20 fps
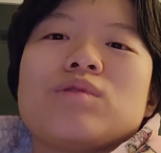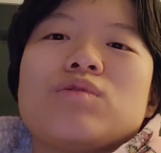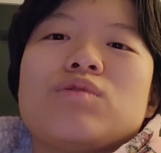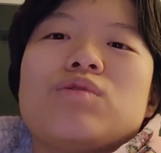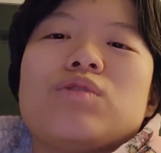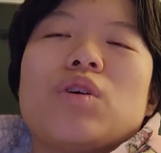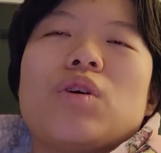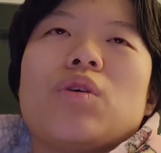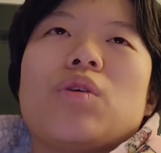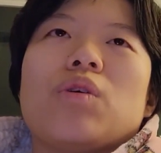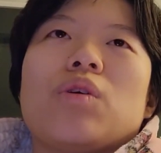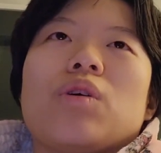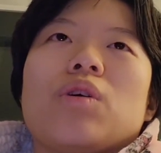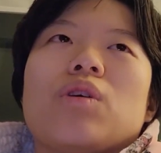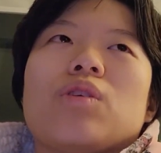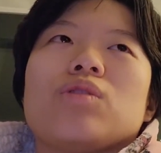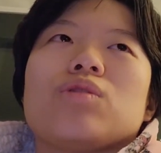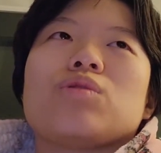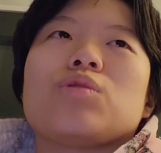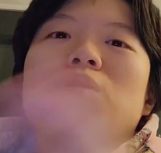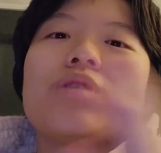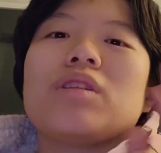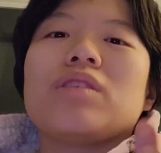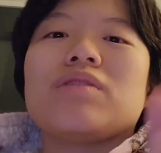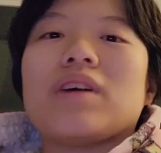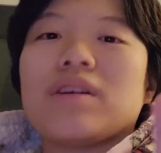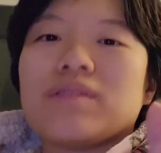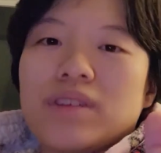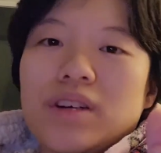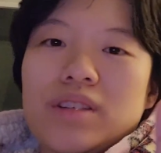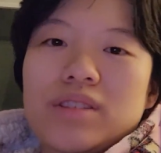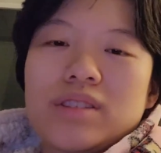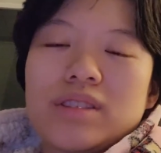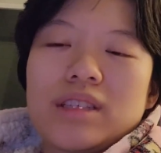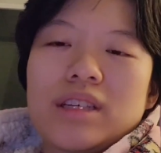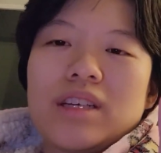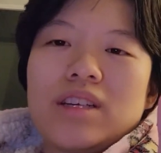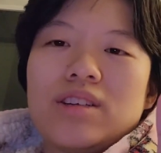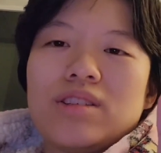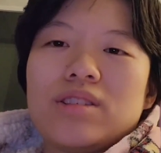for $25
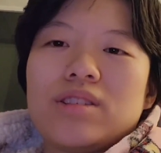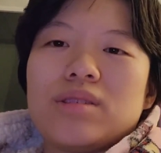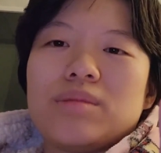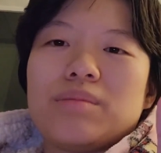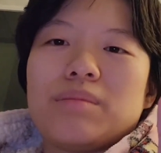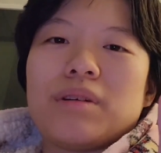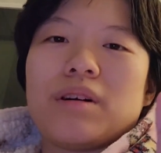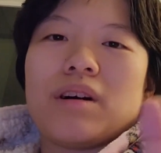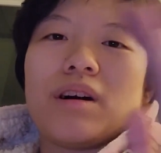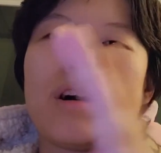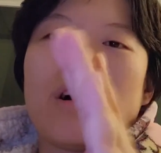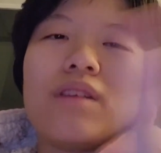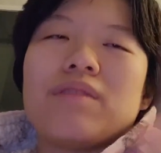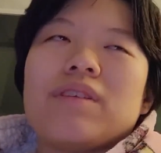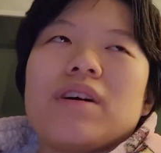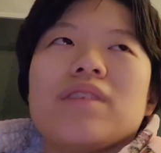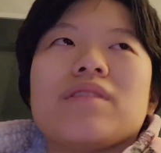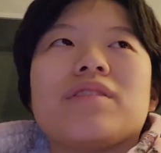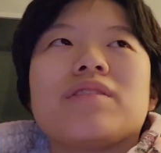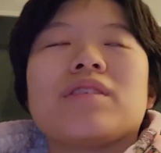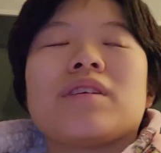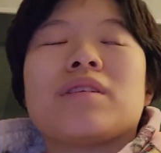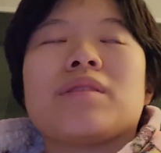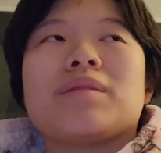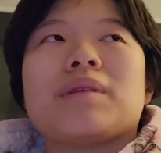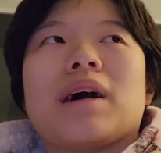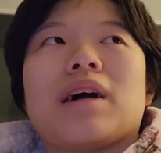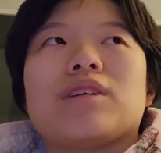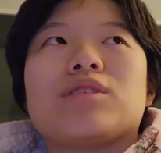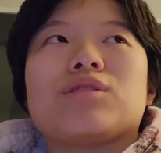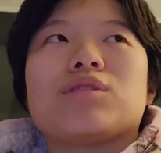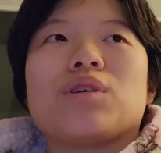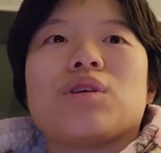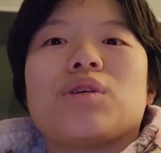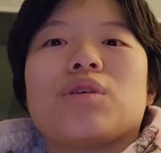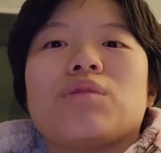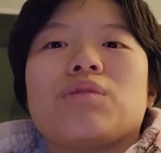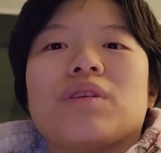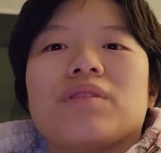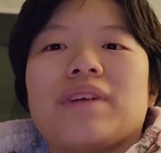each, but all 5 of them I
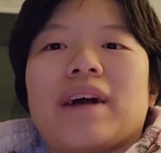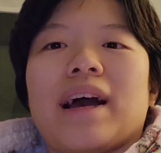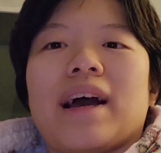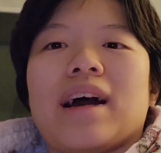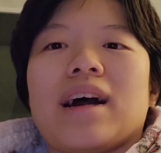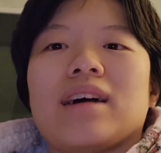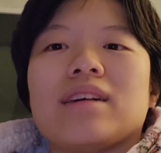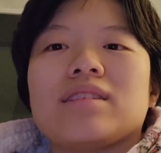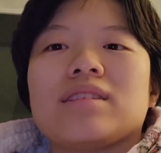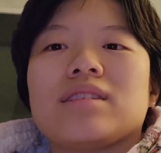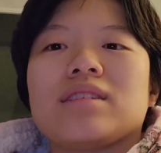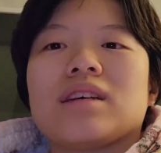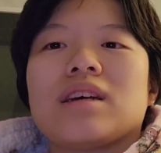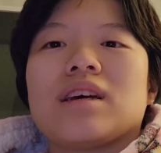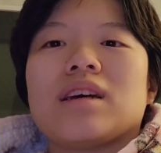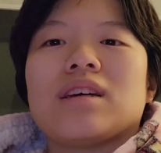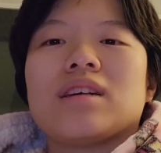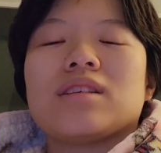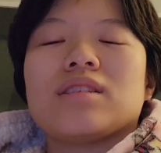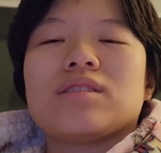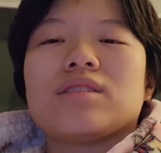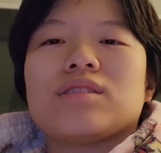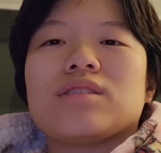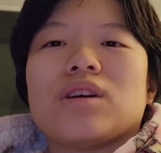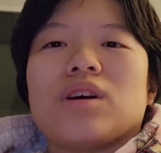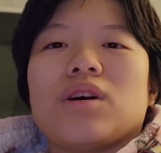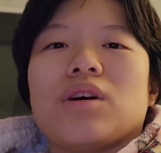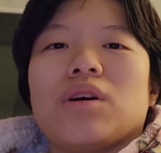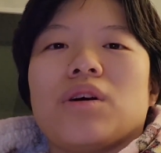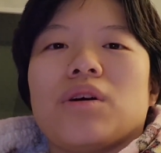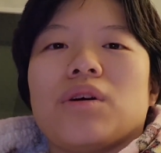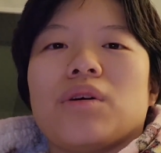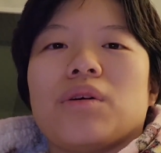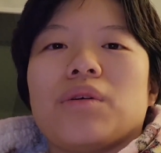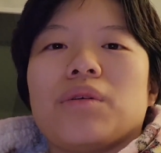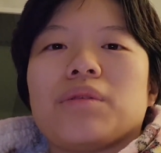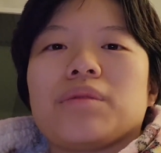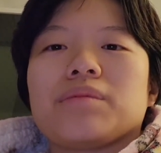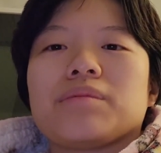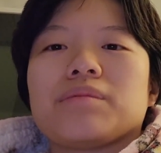sold with hats.
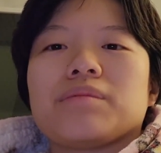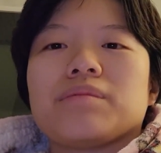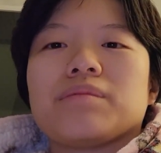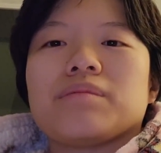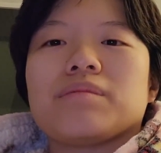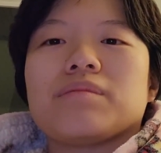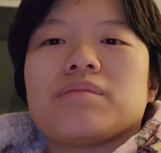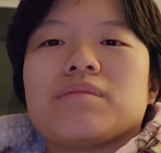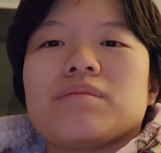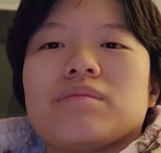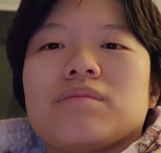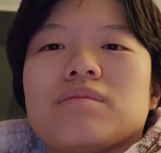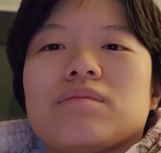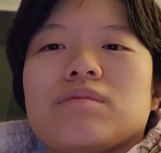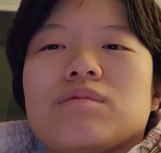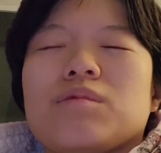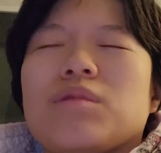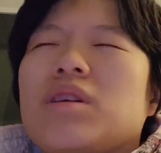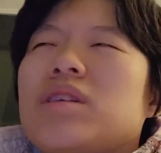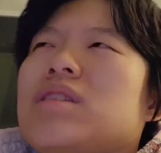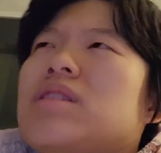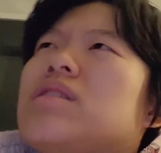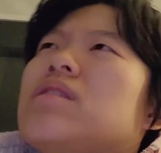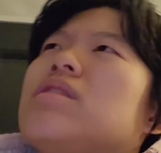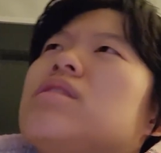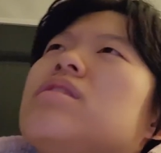So wait,